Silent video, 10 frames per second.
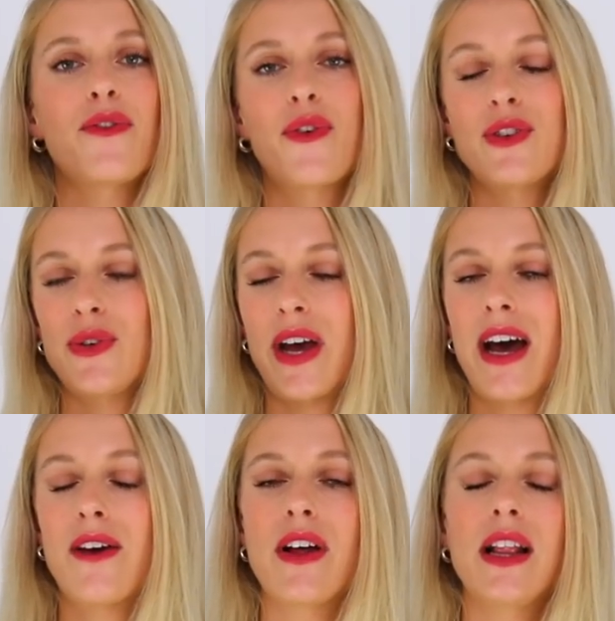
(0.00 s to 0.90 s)
of course you
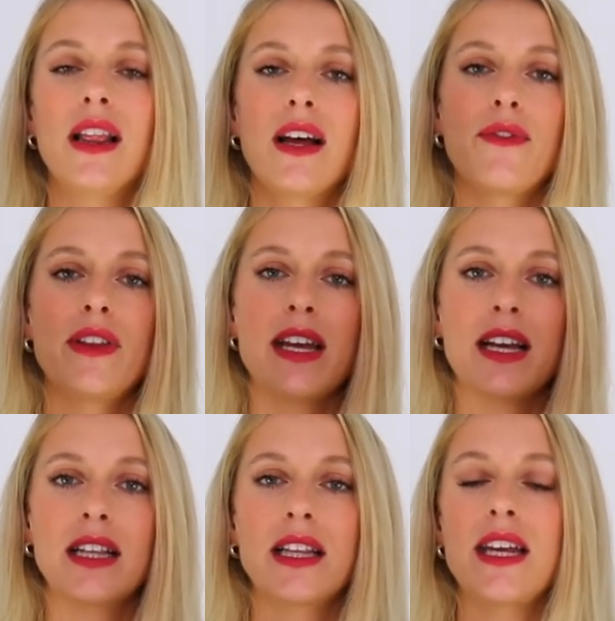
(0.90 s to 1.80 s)
have
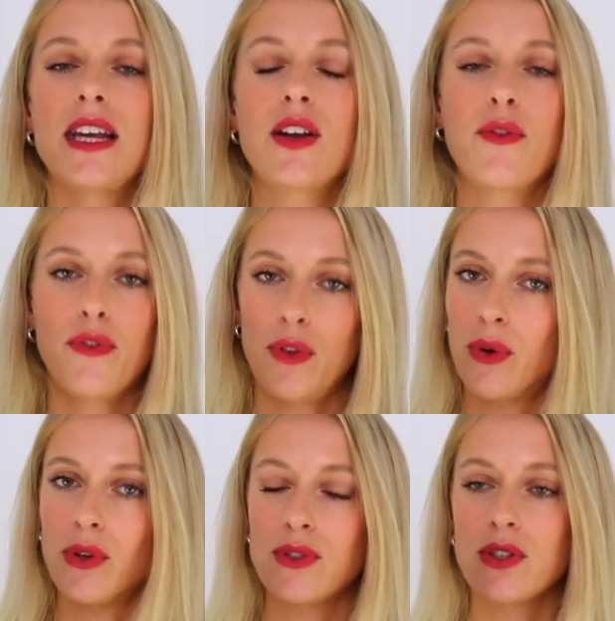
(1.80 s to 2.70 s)
lovely clean
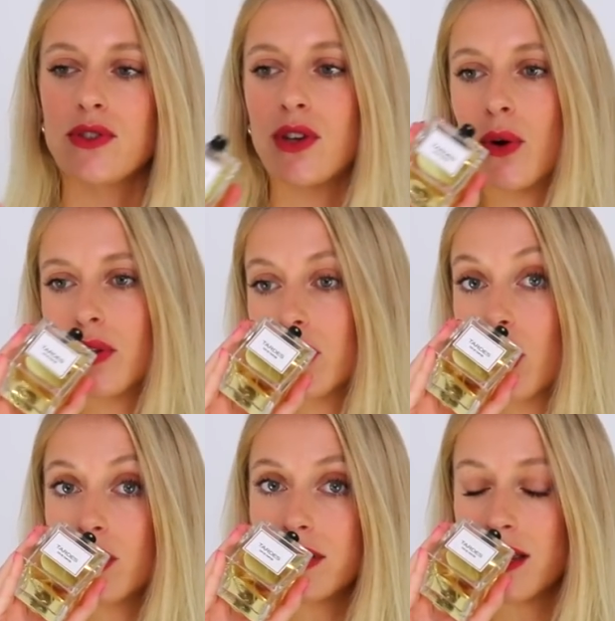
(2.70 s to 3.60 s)
florals. So the
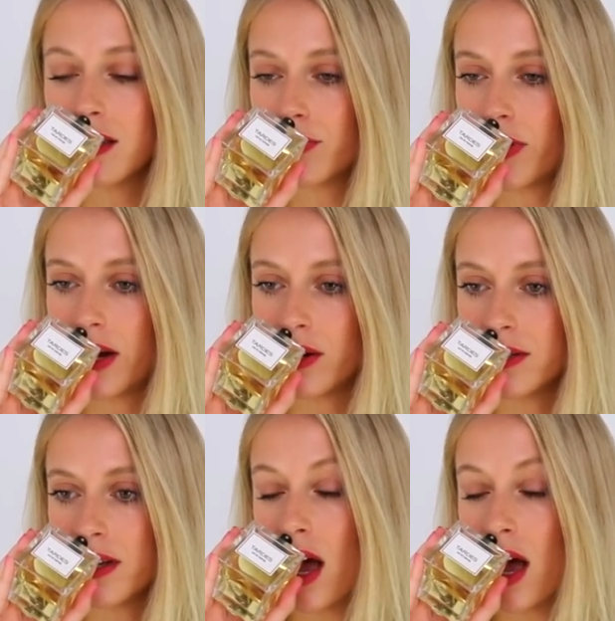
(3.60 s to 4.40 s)
notes in this fragrance